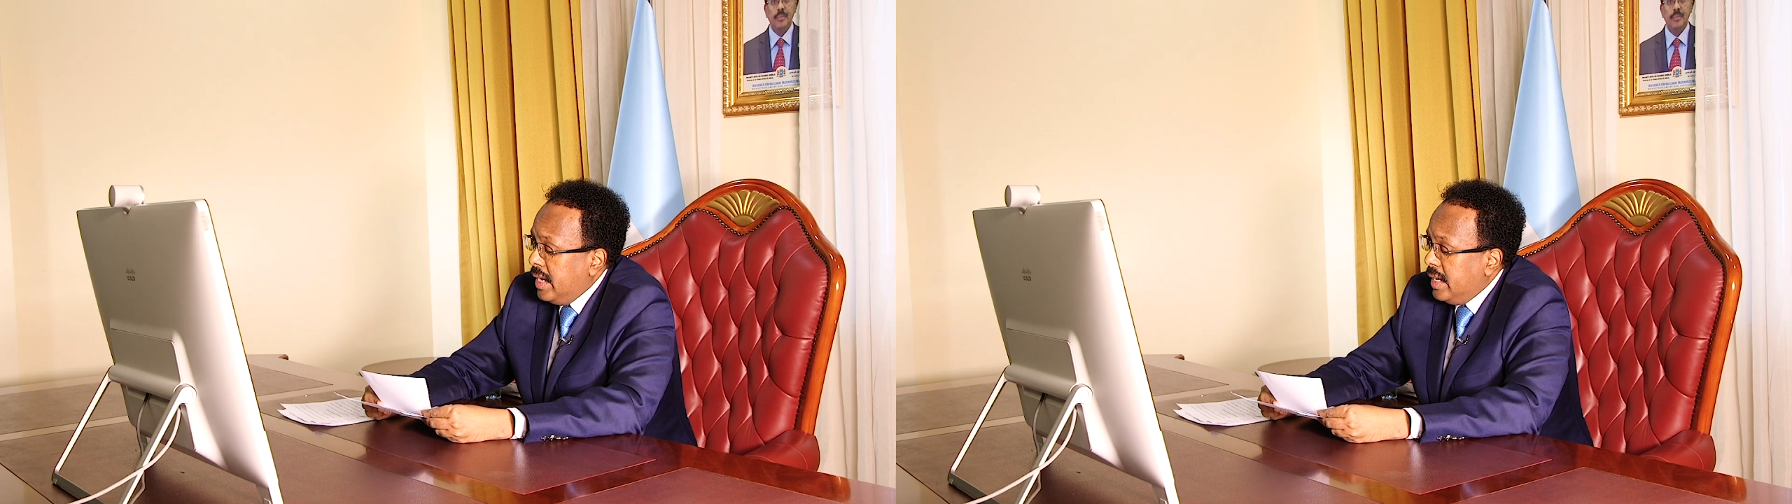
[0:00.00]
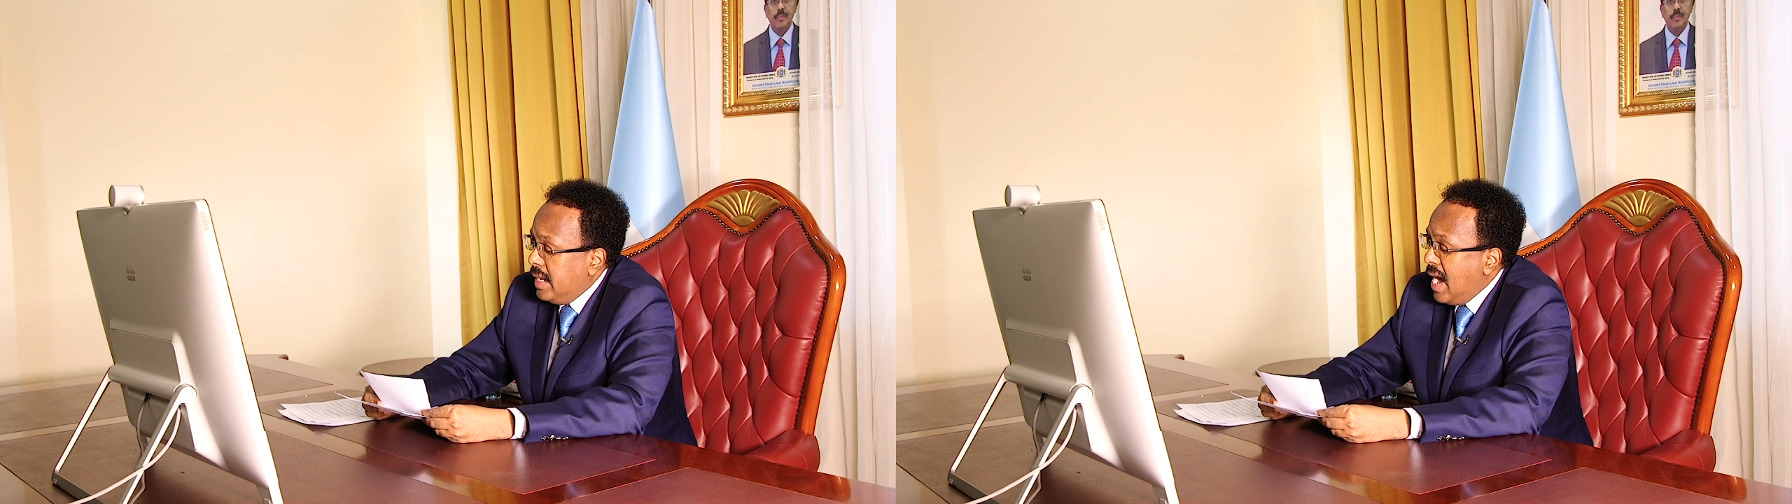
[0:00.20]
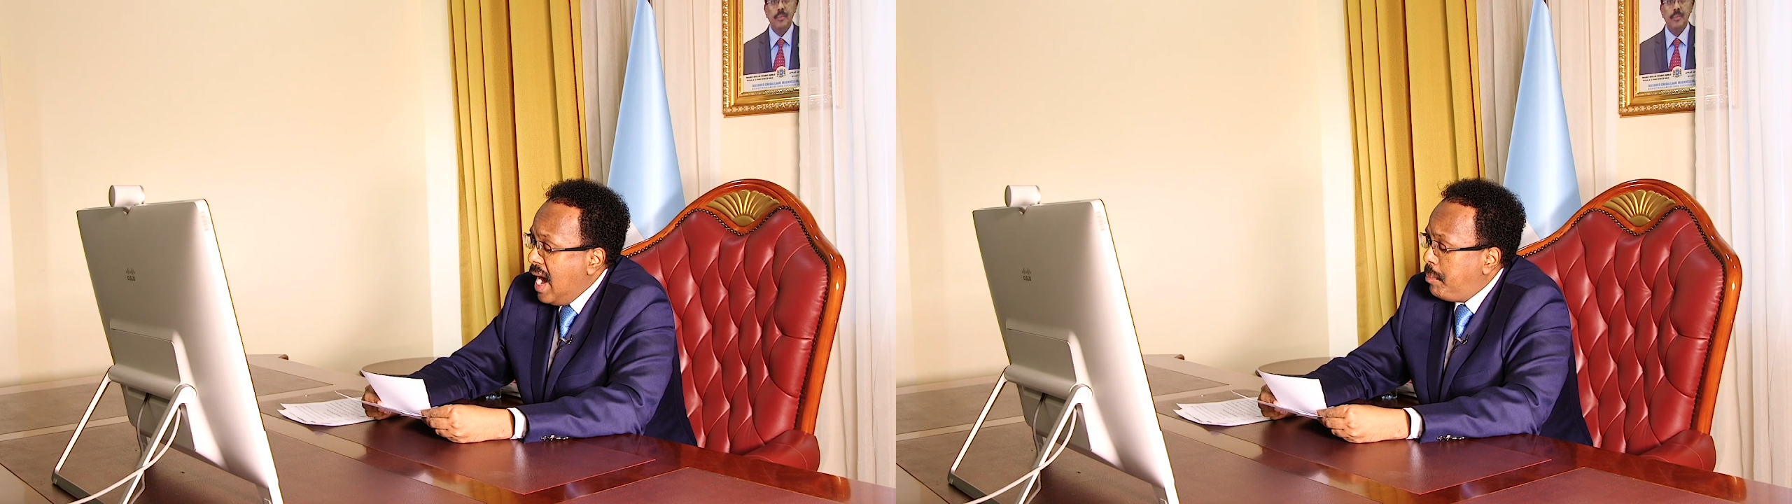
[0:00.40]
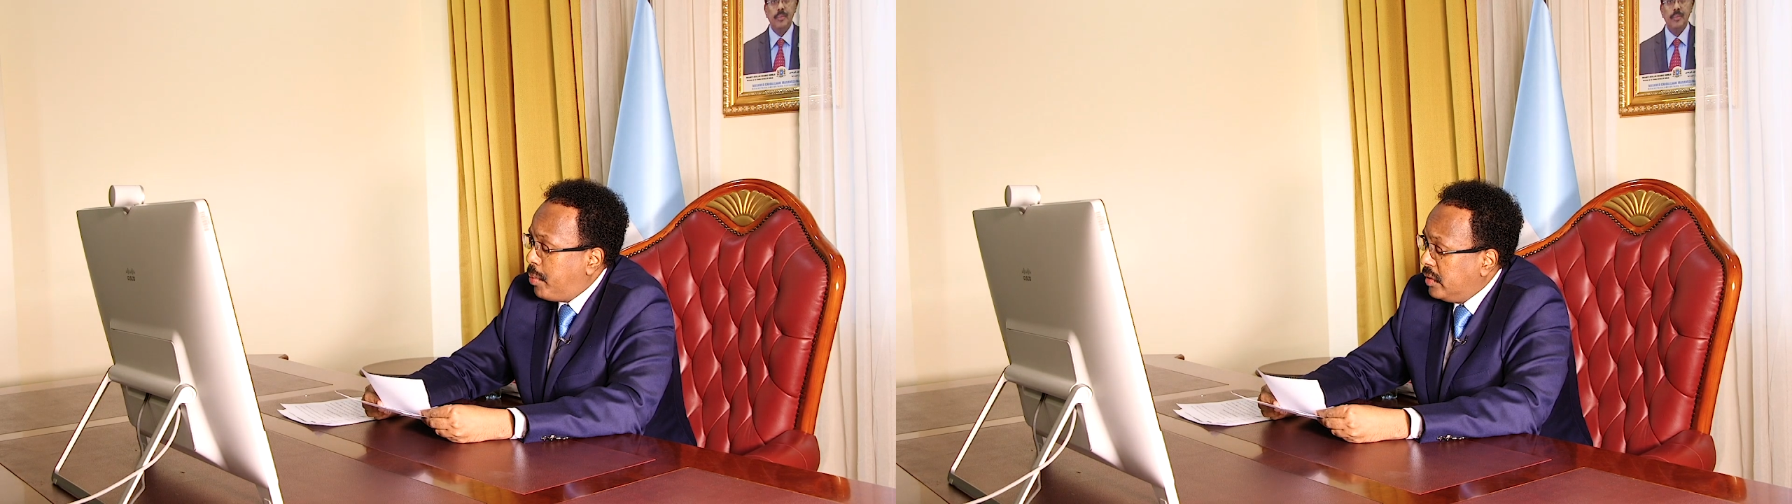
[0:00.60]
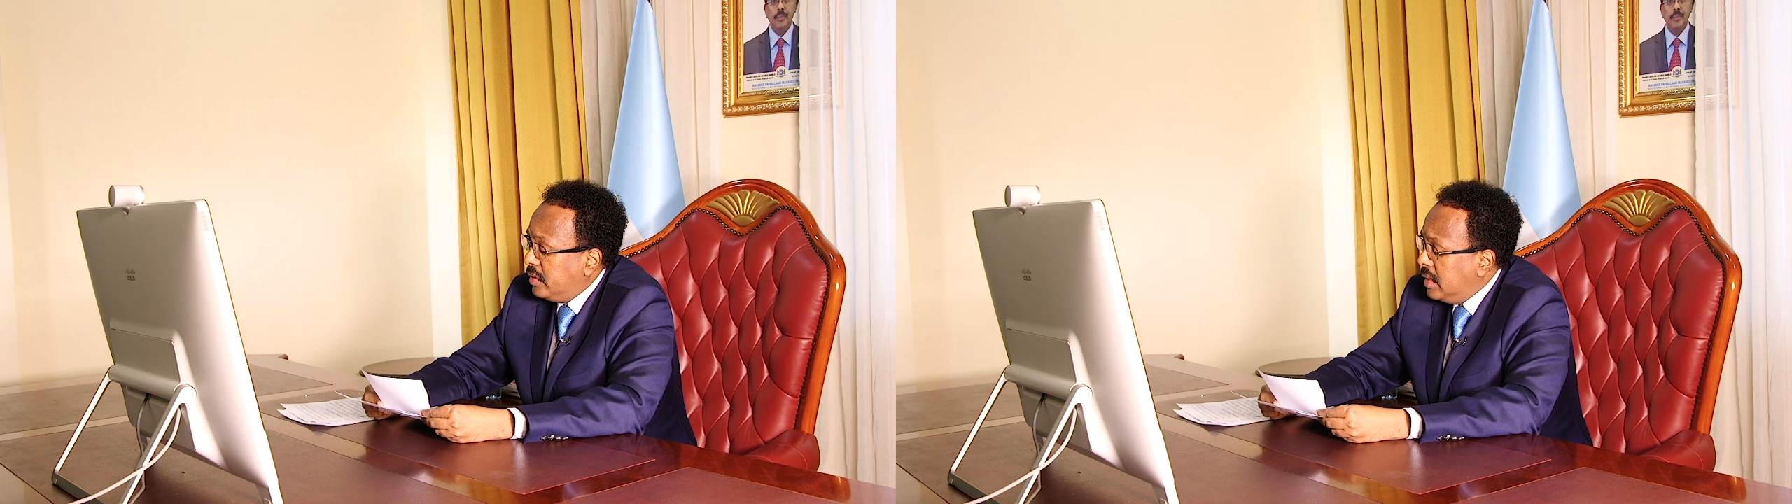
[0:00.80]
in
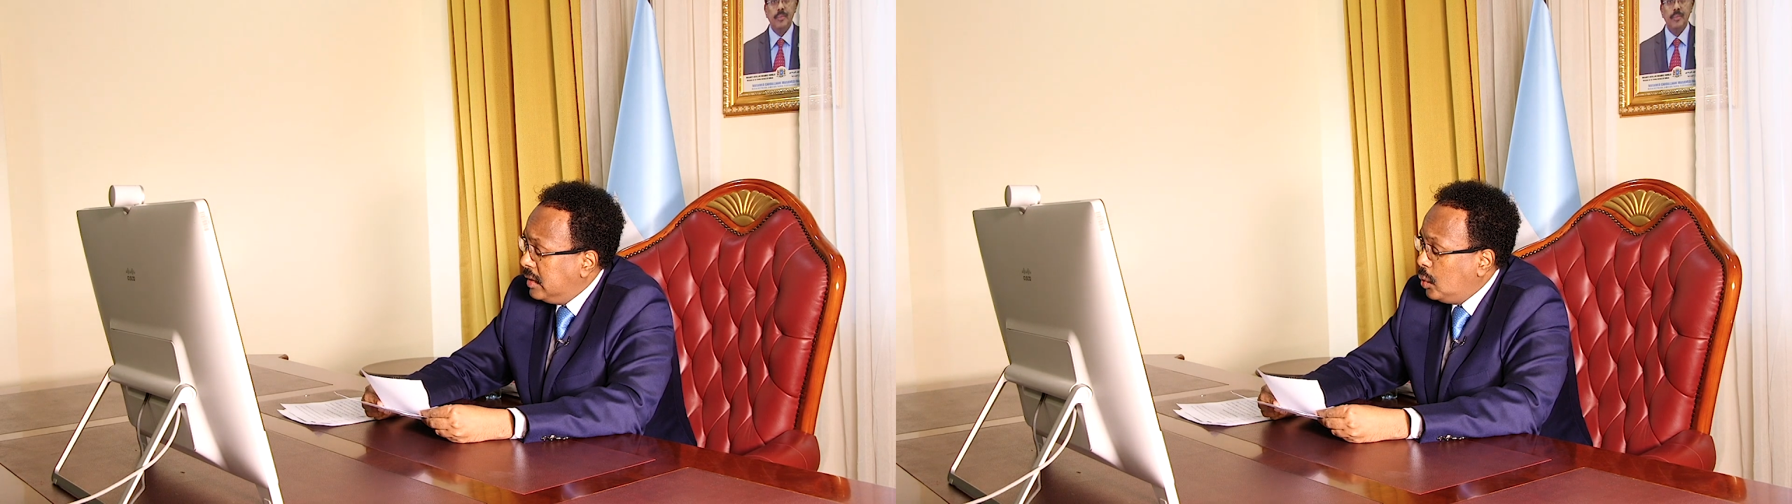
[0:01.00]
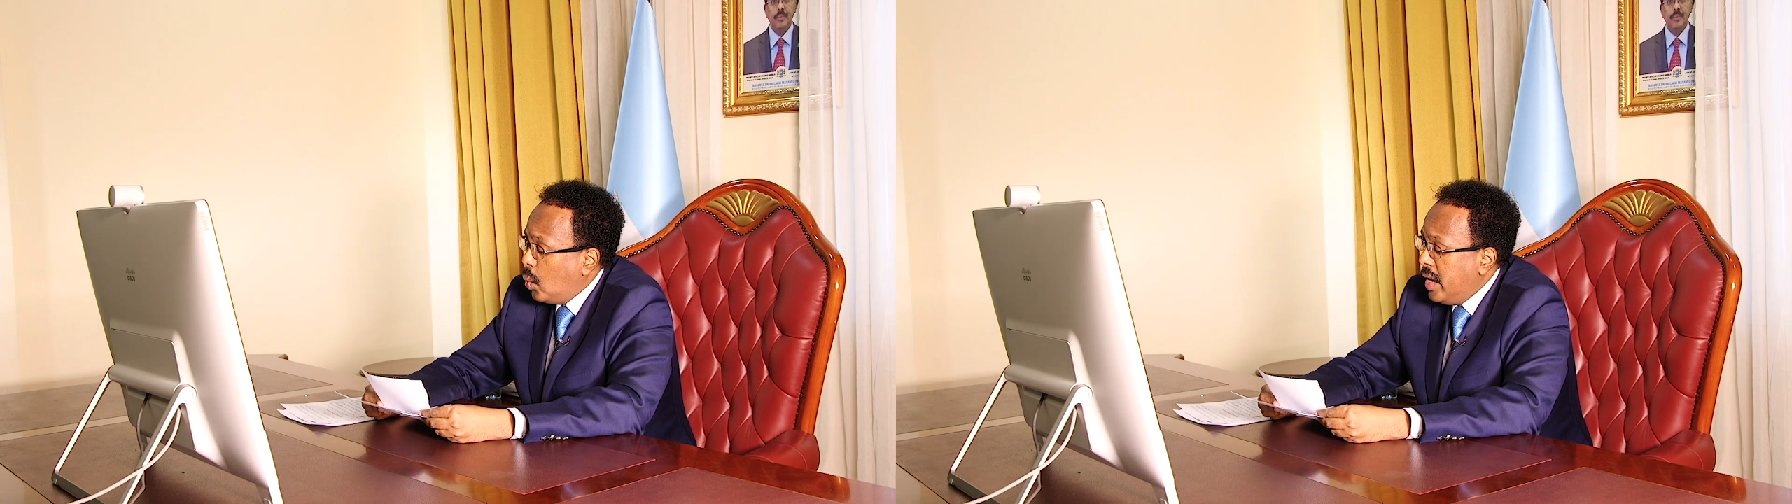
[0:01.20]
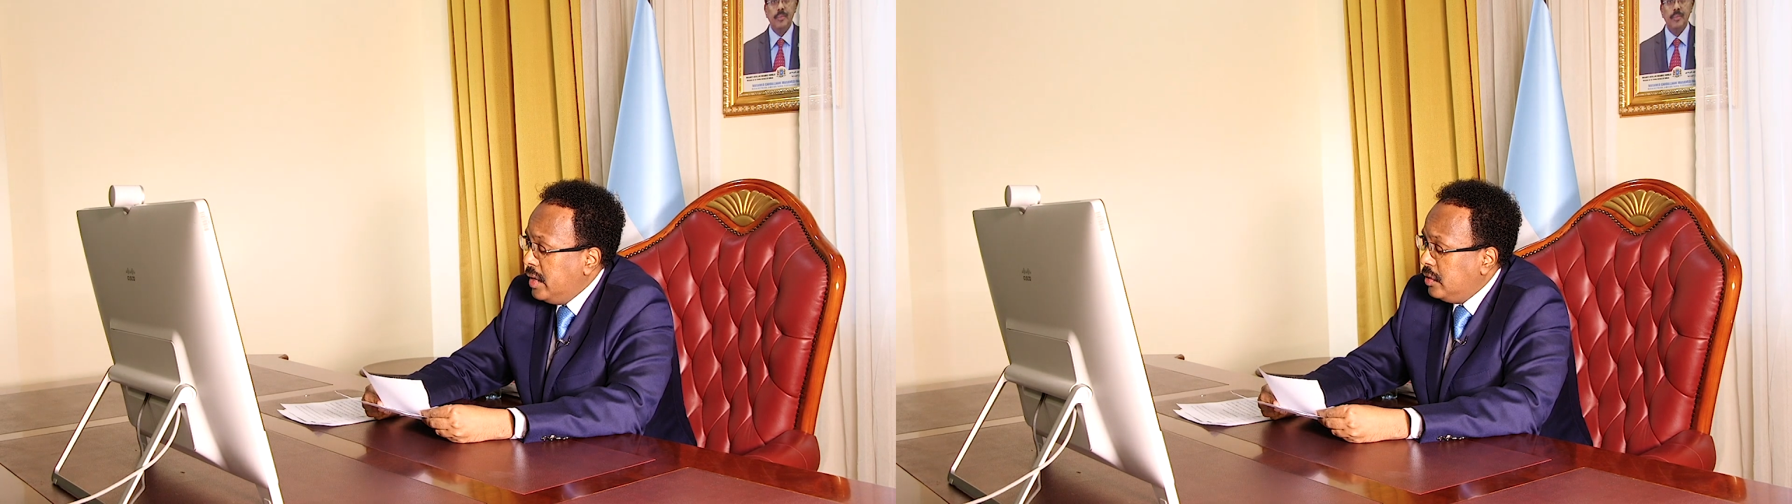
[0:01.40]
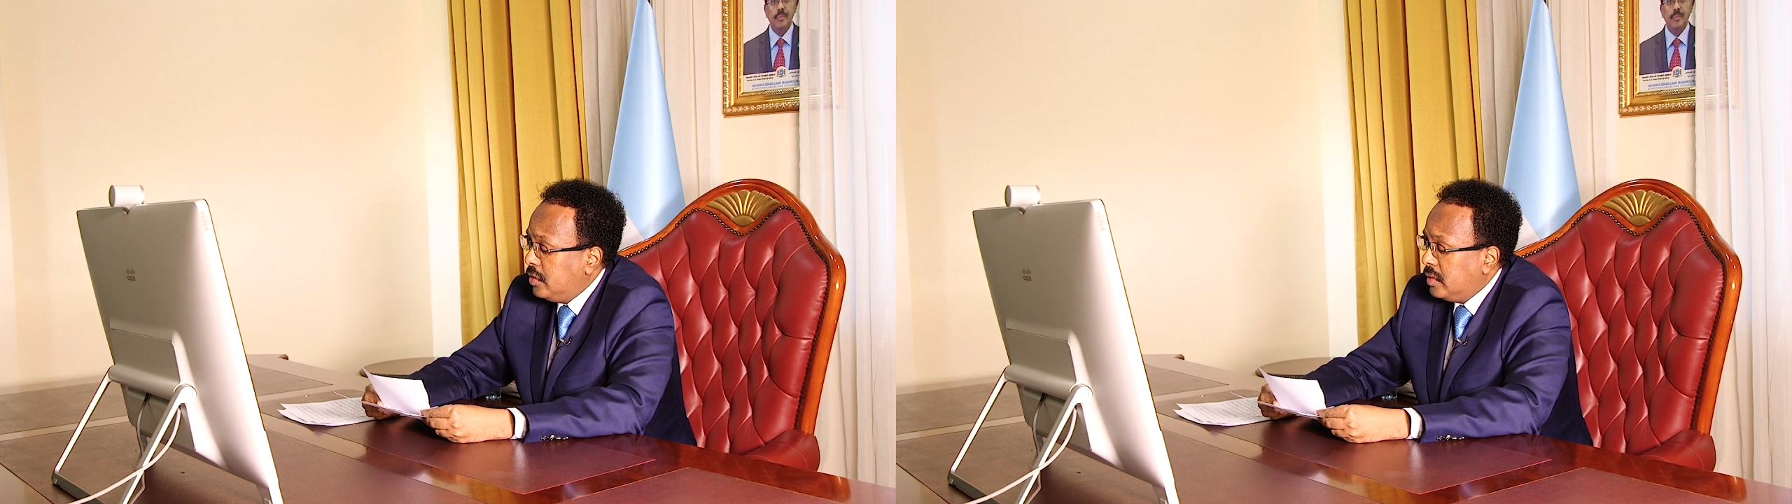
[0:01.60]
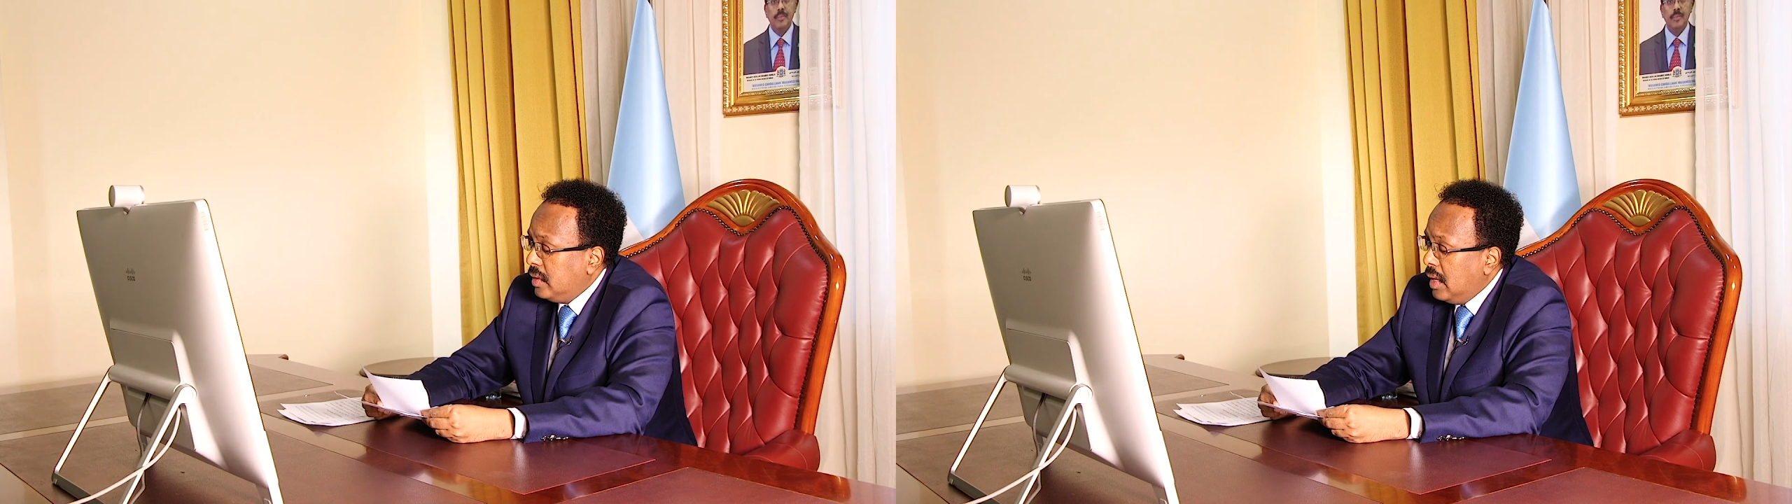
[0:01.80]
unprecedented
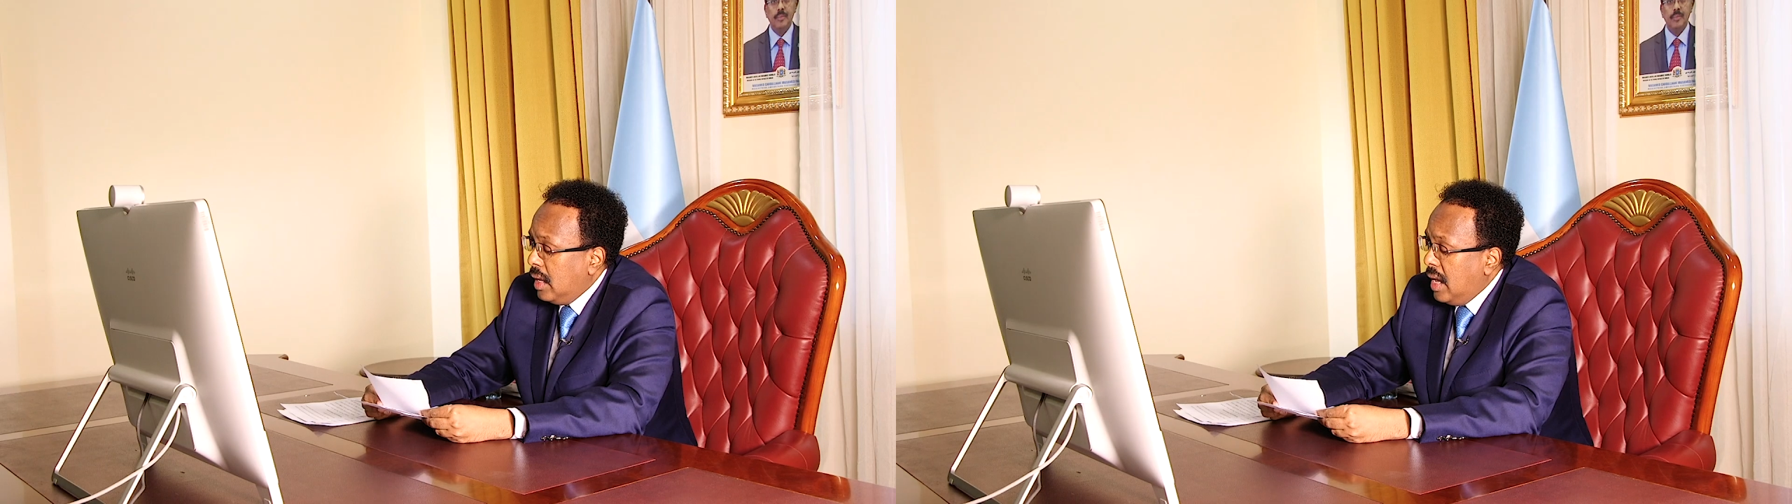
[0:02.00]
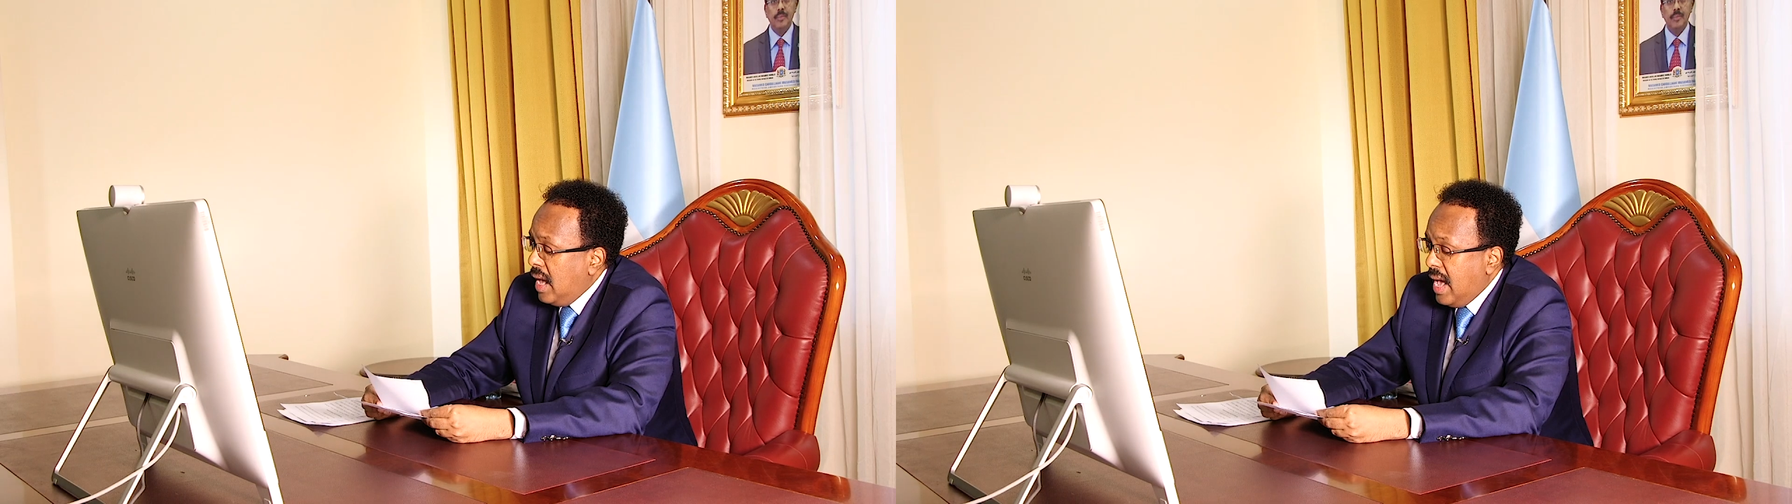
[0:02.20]
ways,